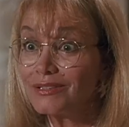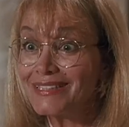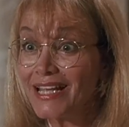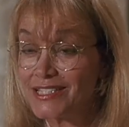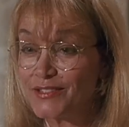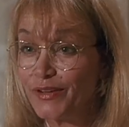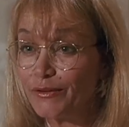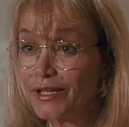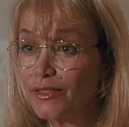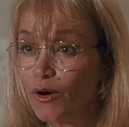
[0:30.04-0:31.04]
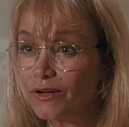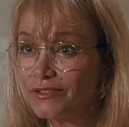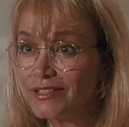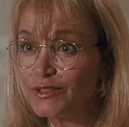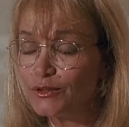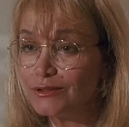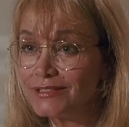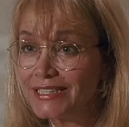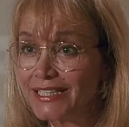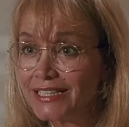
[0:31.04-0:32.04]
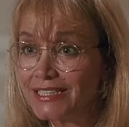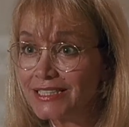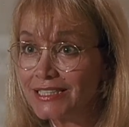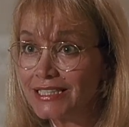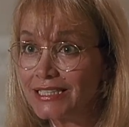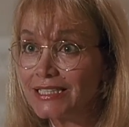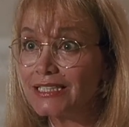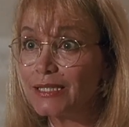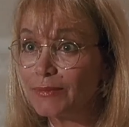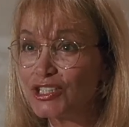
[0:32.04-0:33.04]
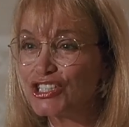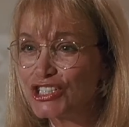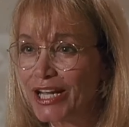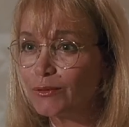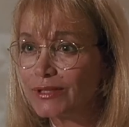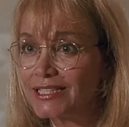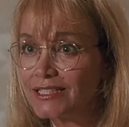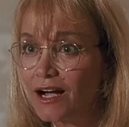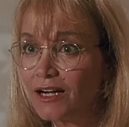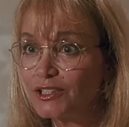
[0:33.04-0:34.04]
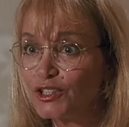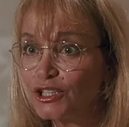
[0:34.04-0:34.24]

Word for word: That's very thoughtful of you, Lieutenant. Let me just check with the doctor.